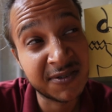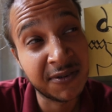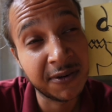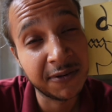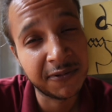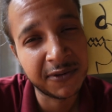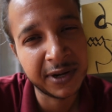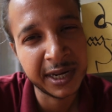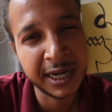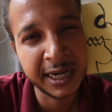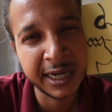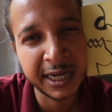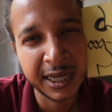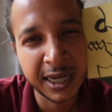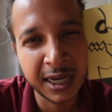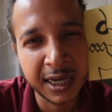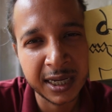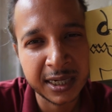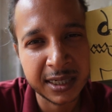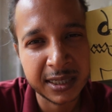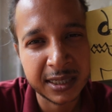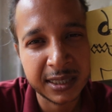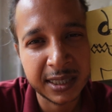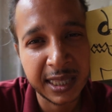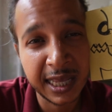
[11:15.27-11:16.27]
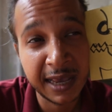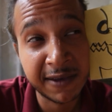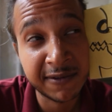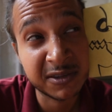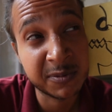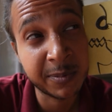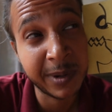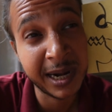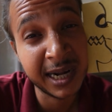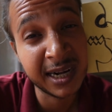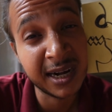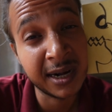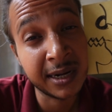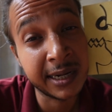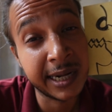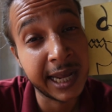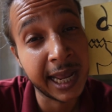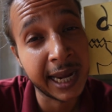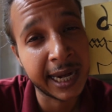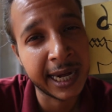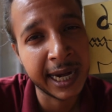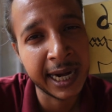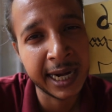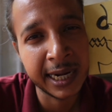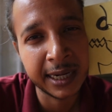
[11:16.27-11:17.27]
15 years they have spent a
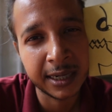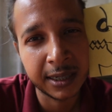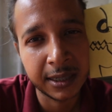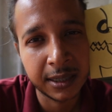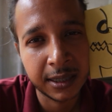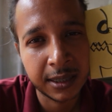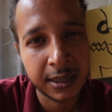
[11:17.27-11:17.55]
decade